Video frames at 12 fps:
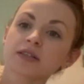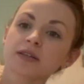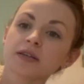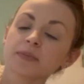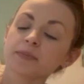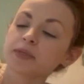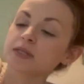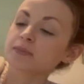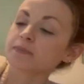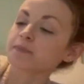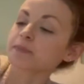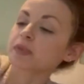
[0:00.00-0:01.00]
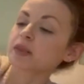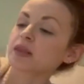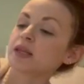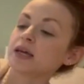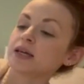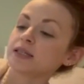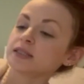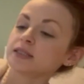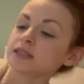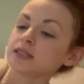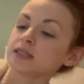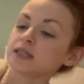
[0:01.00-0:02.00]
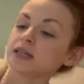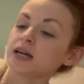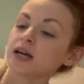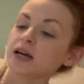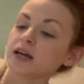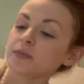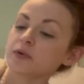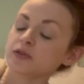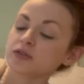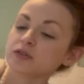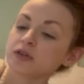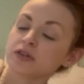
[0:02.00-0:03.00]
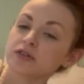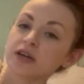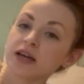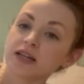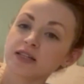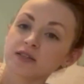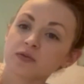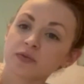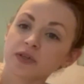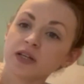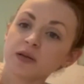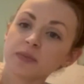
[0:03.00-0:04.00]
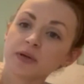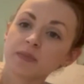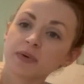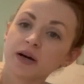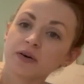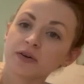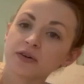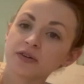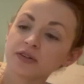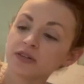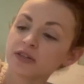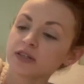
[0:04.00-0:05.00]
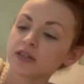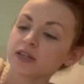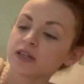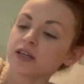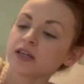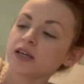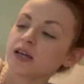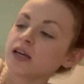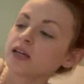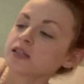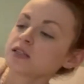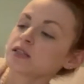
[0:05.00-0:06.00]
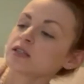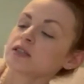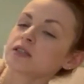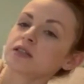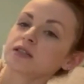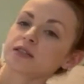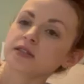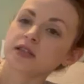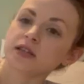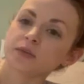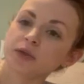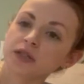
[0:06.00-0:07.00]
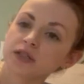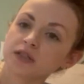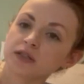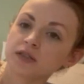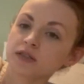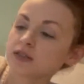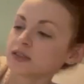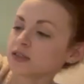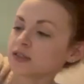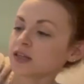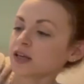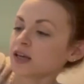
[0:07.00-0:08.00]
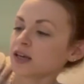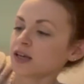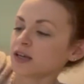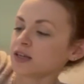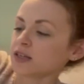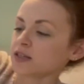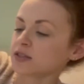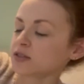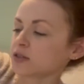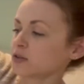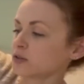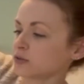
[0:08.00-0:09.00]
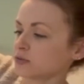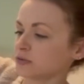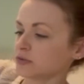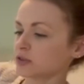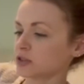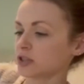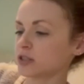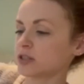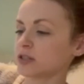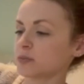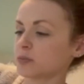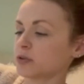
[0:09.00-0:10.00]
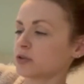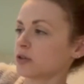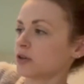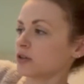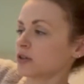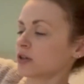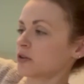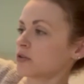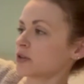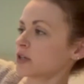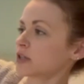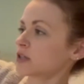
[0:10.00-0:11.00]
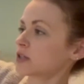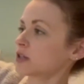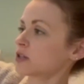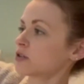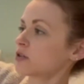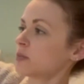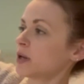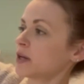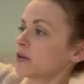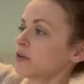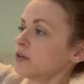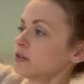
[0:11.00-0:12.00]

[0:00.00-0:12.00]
Yep. Then I'm also going to add vanilla bean powder and cinnamon. So just put all the ingredients into the blender.